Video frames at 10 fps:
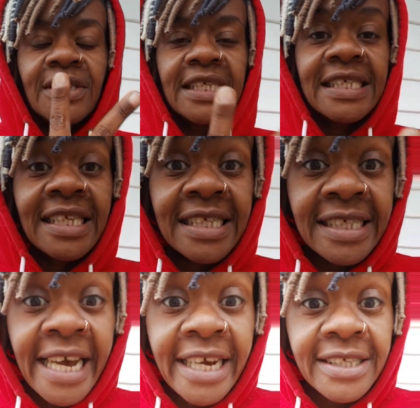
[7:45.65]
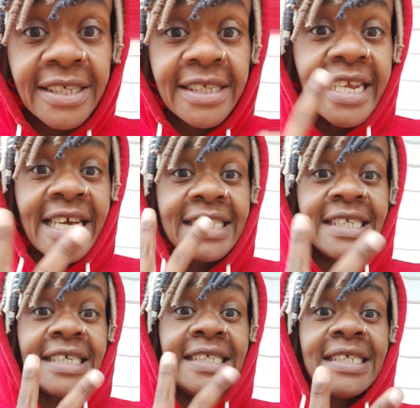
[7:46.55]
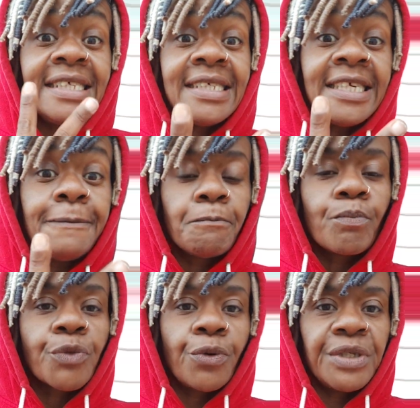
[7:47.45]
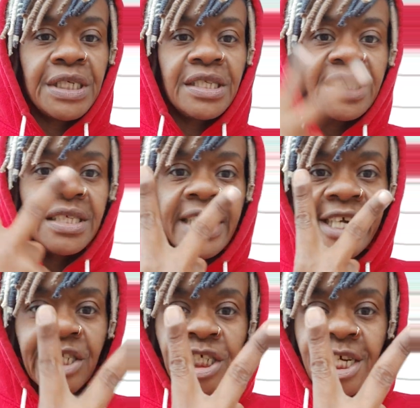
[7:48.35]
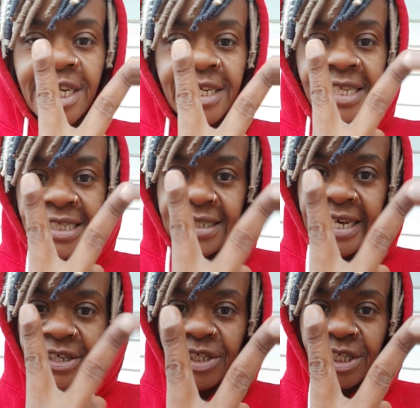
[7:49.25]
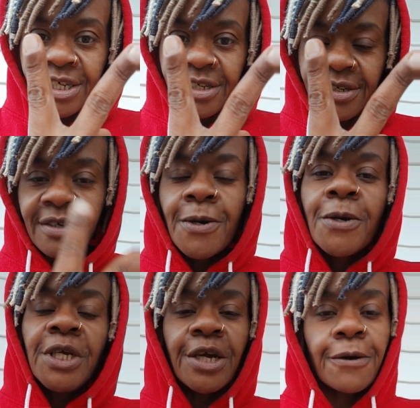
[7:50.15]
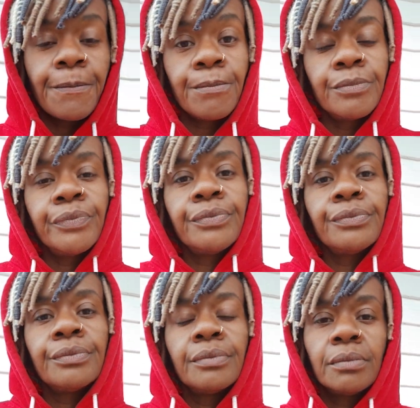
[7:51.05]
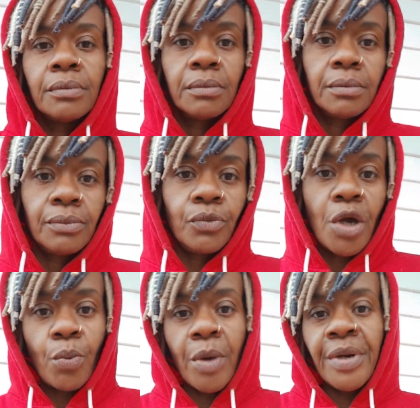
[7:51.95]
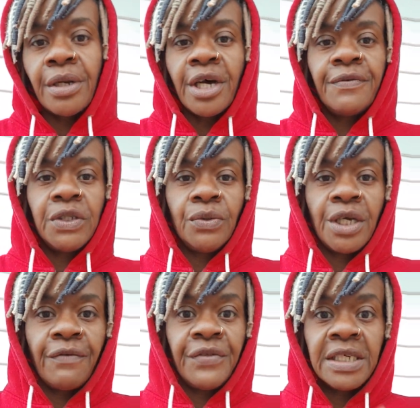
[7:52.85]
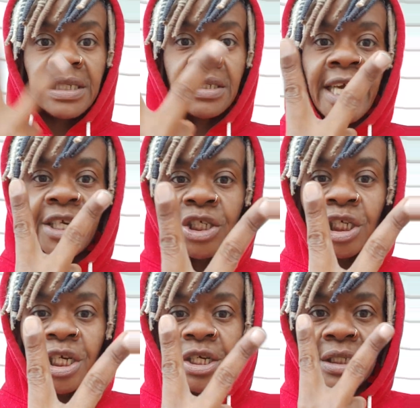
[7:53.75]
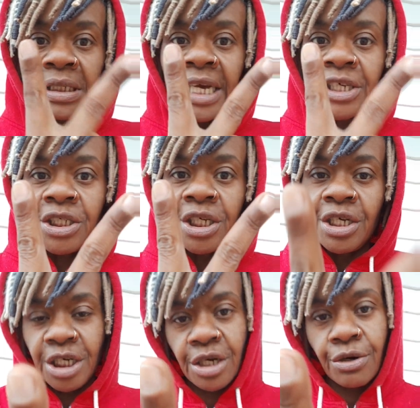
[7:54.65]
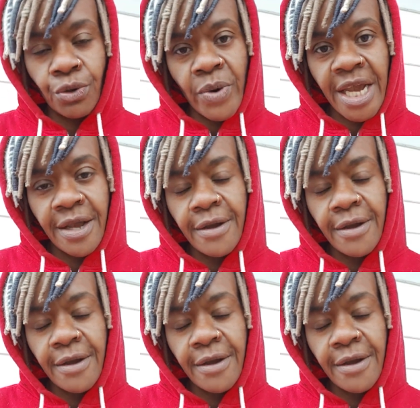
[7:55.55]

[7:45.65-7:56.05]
It's the sect, S-E-C-T, which is the section, this section here. And women love to give this section here away.